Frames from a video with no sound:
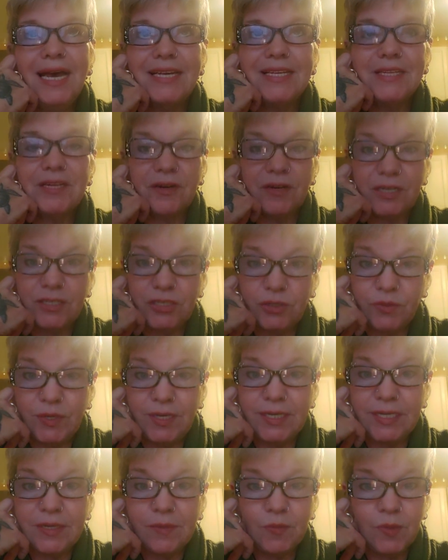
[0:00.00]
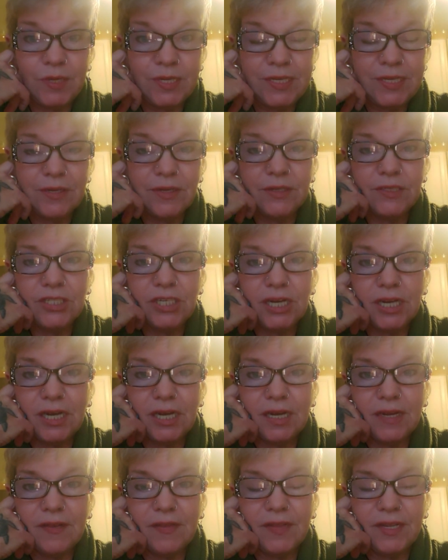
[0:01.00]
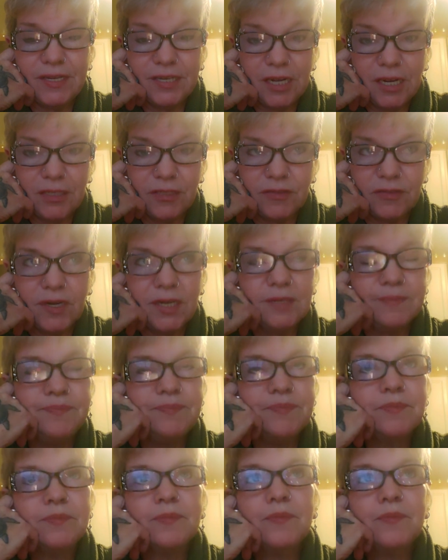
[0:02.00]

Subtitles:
Started doing some research on the Tundra.